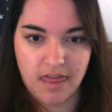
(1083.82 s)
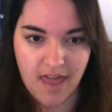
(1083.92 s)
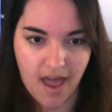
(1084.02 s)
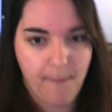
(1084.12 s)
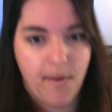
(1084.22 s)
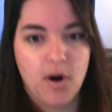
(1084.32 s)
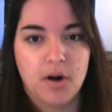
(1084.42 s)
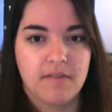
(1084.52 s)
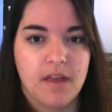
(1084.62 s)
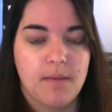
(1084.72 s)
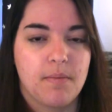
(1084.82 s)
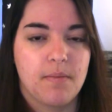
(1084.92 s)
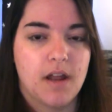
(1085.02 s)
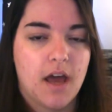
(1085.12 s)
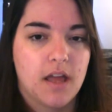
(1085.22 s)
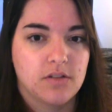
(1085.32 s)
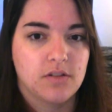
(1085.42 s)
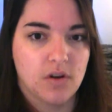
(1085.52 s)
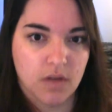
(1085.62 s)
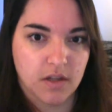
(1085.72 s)
that part of it, but I
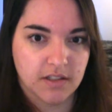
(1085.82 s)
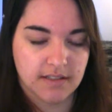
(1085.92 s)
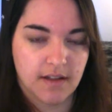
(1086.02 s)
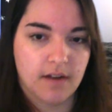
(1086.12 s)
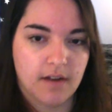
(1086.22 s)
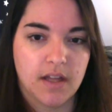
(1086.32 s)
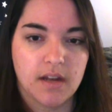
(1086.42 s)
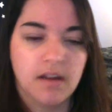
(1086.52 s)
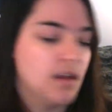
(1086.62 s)
don't use a lot of it